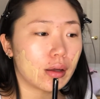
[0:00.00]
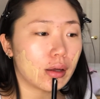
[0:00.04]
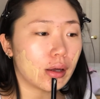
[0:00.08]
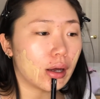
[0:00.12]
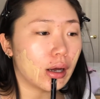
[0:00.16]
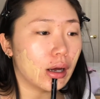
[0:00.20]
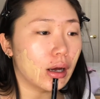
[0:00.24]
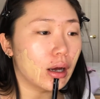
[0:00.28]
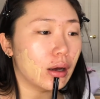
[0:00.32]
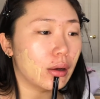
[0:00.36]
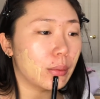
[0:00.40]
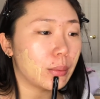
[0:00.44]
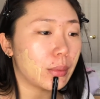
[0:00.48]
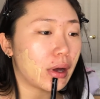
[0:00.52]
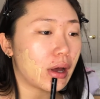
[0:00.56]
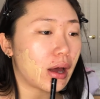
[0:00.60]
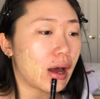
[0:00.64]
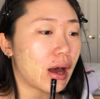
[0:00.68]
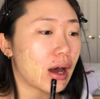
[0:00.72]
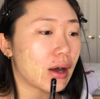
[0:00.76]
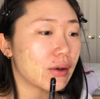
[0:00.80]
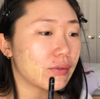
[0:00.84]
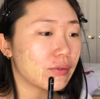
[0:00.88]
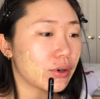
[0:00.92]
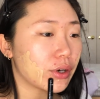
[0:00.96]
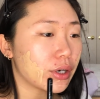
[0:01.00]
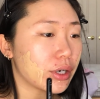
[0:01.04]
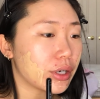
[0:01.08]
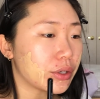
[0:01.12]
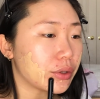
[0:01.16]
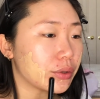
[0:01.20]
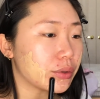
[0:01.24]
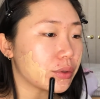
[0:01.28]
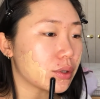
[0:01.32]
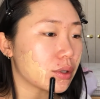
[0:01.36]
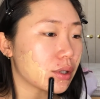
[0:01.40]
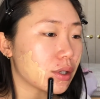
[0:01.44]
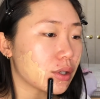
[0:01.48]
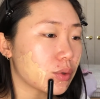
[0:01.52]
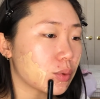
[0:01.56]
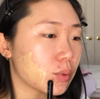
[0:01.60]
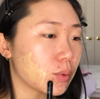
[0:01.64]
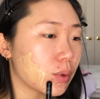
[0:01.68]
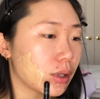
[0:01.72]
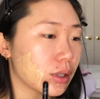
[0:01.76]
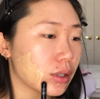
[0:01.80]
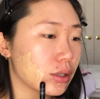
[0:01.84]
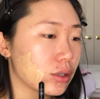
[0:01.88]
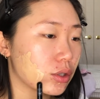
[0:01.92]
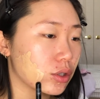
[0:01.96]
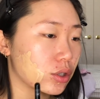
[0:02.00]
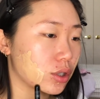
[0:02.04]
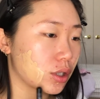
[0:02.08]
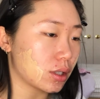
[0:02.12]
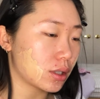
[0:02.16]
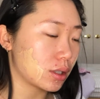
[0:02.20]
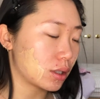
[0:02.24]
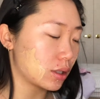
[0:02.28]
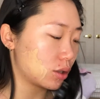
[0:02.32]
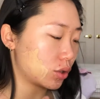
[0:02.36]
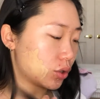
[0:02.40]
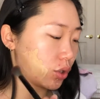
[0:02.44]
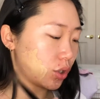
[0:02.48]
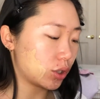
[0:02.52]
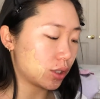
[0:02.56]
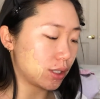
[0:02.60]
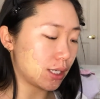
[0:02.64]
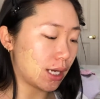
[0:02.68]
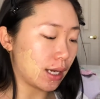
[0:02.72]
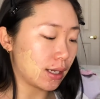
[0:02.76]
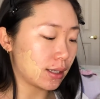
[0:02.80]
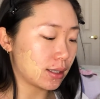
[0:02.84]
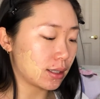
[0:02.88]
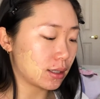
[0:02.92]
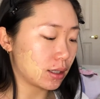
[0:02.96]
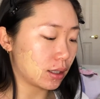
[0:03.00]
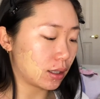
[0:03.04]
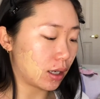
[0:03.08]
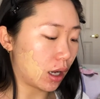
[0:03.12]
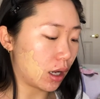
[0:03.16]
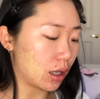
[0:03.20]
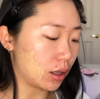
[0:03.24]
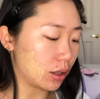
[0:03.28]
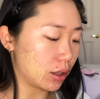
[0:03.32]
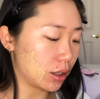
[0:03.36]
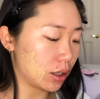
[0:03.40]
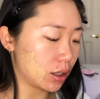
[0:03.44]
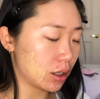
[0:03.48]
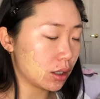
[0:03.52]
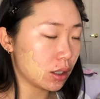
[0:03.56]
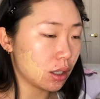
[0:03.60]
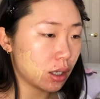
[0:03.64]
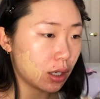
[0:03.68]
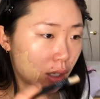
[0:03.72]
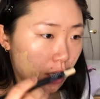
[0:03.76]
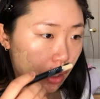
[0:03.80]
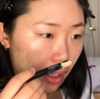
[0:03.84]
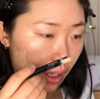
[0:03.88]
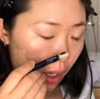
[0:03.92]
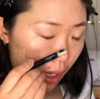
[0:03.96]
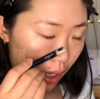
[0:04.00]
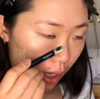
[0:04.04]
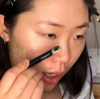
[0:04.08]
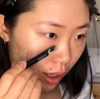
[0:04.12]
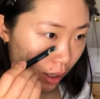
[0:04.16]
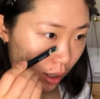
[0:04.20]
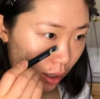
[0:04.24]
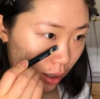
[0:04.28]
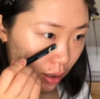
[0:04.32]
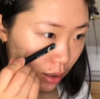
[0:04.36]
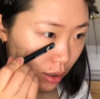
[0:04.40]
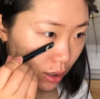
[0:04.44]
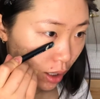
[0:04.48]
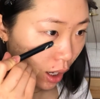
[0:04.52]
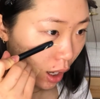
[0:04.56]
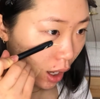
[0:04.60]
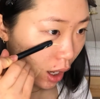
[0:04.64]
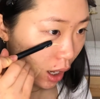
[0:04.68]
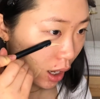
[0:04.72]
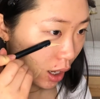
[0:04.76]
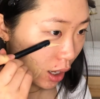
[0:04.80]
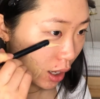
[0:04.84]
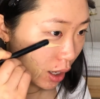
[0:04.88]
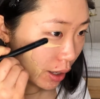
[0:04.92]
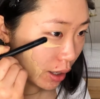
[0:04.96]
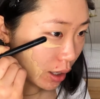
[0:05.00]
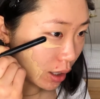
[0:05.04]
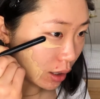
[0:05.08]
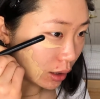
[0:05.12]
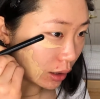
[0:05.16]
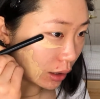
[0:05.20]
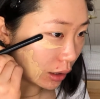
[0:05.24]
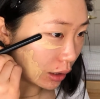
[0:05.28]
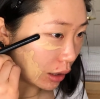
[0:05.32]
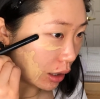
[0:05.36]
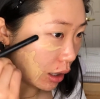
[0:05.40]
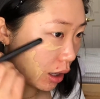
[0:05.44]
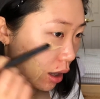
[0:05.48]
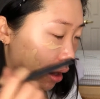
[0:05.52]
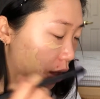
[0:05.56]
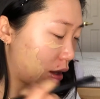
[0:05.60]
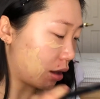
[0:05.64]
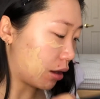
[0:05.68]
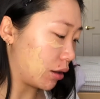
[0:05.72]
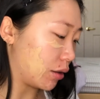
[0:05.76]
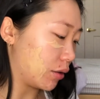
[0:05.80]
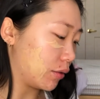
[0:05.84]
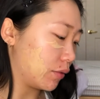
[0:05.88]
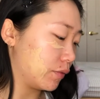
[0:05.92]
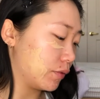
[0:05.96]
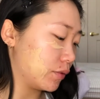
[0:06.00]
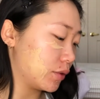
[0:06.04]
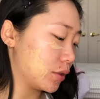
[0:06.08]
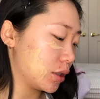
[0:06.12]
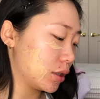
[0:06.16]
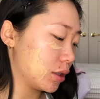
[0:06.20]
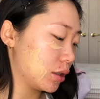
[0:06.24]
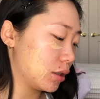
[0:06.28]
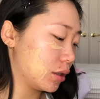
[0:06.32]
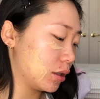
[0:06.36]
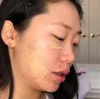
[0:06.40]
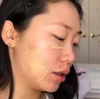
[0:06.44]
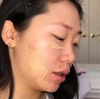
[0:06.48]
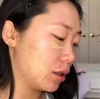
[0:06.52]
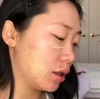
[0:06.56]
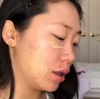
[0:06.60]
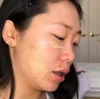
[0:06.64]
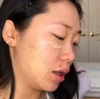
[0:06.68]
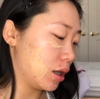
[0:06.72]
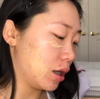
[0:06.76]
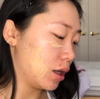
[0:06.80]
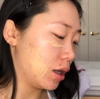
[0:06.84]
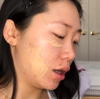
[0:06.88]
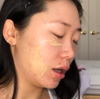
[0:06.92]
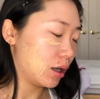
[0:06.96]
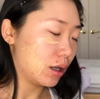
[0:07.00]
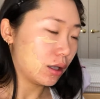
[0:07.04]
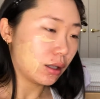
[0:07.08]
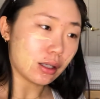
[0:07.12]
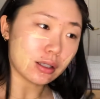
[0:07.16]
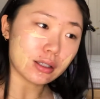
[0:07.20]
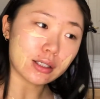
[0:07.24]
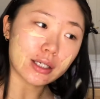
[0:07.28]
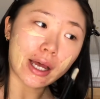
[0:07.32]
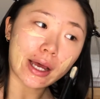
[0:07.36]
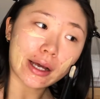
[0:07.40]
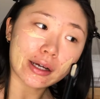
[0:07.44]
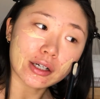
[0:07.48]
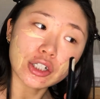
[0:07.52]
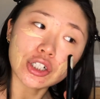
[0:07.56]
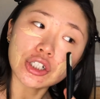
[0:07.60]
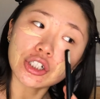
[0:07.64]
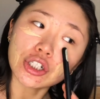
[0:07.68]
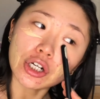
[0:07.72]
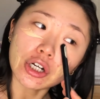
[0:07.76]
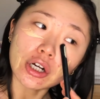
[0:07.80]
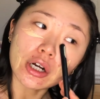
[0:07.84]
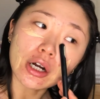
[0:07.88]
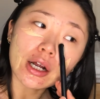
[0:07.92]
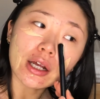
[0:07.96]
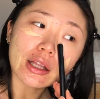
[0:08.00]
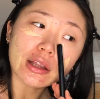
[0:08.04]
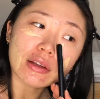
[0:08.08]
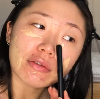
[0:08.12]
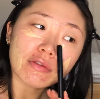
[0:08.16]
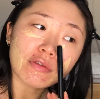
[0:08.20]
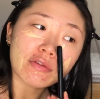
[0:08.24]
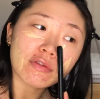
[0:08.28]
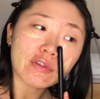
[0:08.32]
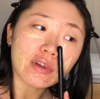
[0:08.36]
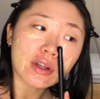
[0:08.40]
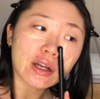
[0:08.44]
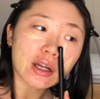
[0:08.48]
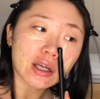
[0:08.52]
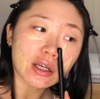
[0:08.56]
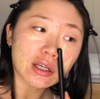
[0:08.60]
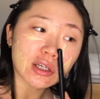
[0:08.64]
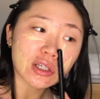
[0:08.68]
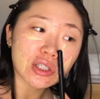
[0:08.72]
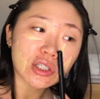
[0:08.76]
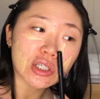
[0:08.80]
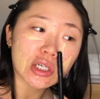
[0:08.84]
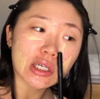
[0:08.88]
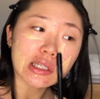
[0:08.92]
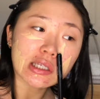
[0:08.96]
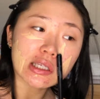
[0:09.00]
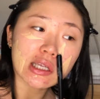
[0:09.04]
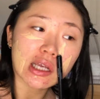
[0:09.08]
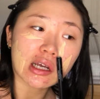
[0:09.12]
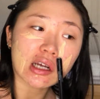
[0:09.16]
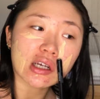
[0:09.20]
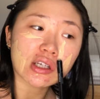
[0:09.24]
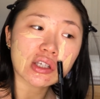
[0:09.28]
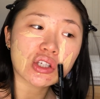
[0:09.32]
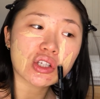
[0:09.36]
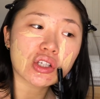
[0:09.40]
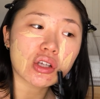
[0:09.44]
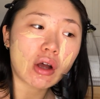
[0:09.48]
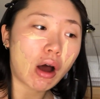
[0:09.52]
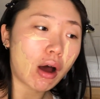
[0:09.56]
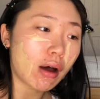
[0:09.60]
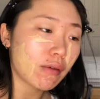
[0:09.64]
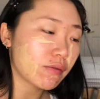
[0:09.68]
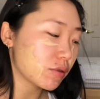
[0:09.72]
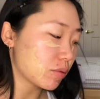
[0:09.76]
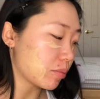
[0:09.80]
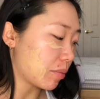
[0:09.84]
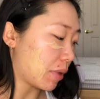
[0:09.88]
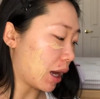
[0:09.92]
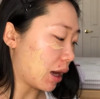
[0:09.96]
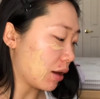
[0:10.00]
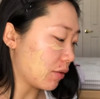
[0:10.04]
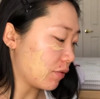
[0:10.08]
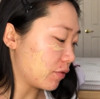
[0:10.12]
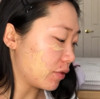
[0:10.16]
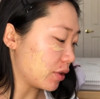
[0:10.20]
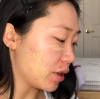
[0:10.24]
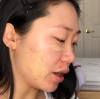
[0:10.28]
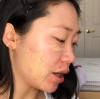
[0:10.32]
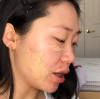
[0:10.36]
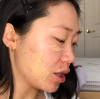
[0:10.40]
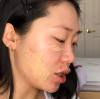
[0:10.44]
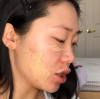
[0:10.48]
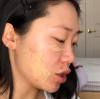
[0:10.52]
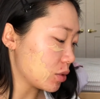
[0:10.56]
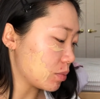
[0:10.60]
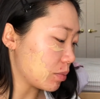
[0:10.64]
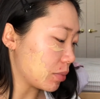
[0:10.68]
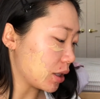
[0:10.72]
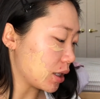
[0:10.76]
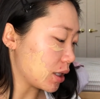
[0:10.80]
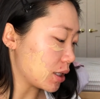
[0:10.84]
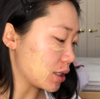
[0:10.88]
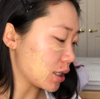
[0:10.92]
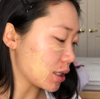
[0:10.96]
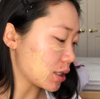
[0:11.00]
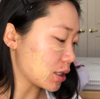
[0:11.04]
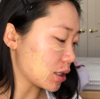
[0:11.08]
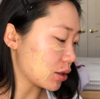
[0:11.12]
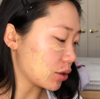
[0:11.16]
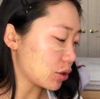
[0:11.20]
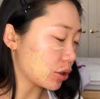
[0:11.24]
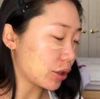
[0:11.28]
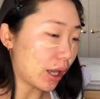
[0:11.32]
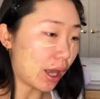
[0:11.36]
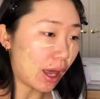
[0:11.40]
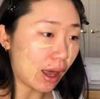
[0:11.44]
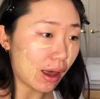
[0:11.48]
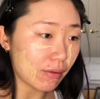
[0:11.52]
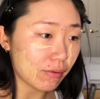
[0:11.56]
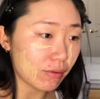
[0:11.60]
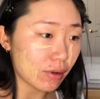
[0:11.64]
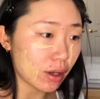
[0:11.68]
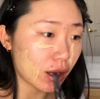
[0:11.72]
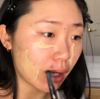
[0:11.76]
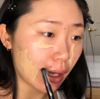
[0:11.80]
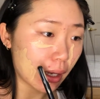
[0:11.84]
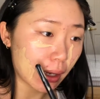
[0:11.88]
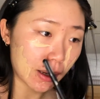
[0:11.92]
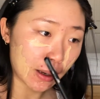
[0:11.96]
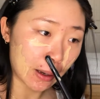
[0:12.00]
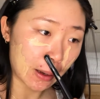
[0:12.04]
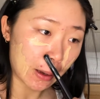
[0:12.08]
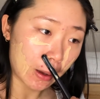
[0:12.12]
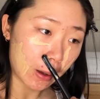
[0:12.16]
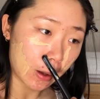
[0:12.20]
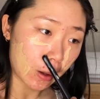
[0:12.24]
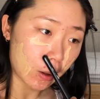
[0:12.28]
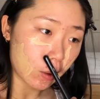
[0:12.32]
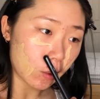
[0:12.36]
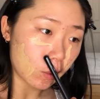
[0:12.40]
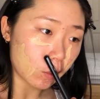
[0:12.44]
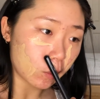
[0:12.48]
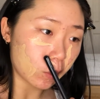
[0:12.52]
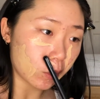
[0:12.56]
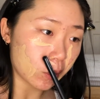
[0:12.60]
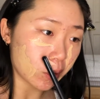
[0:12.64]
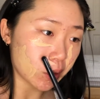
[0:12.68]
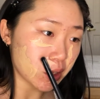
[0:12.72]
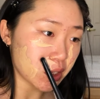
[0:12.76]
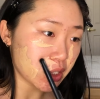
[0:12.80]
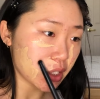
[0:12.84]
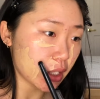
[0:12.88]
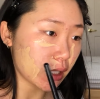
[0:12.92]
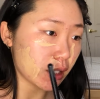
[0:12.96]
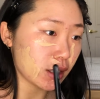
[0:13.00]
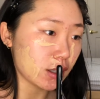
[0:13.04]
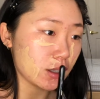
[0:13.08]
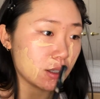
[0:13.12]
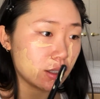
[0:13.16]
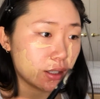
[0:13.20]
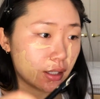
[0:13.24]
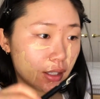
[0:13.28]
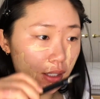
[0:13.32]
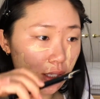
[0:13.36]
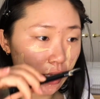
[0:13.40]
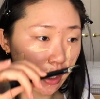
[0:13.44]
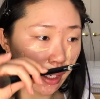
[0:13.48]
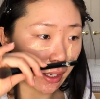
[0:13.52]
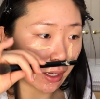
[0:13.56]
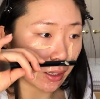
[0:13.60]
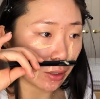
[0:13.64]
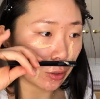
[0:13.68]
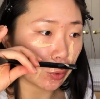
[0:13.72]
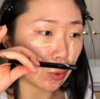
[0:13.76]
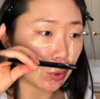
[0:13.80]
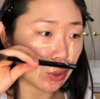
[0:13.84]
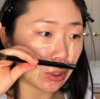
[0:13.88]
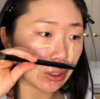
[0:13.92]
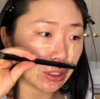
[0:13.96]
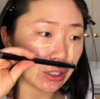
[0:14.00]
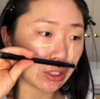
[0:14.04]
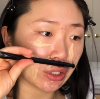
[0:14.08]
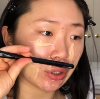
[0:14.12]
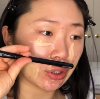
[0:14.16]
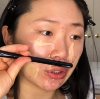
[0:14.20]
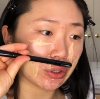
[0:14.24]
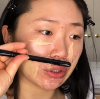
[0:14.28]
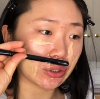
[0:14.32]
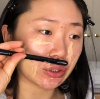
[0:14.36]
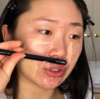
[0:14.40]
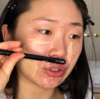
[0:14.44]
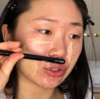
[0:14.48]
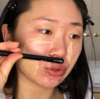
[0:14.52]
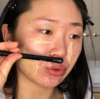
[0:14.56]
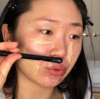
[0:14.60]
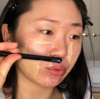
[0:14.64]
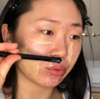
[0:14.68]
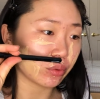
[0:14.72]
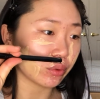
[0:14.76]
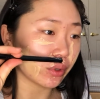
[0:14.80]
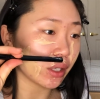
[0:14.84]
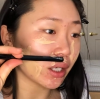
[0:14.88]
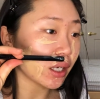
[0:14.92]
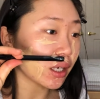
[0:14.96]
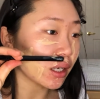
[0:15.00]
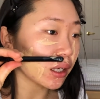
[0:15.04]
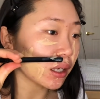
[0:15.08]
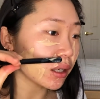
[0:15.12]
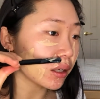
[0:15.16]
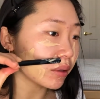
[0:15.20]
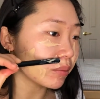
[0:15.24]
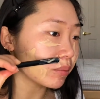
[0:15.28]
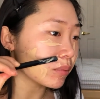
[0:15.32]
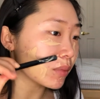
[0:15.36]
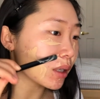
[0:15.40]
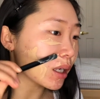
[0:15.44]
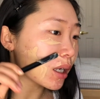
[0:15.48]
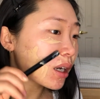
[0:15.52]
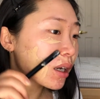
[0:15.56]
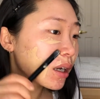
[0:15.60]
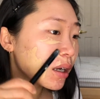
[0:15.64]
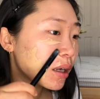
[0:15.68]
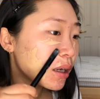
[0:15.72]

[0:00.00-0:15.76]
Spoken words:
I have already used this once just to test the color, and I loved the texture and the finish. It's like a soft matte finish, but it doesn't look heavy, which is a oily girl's dream.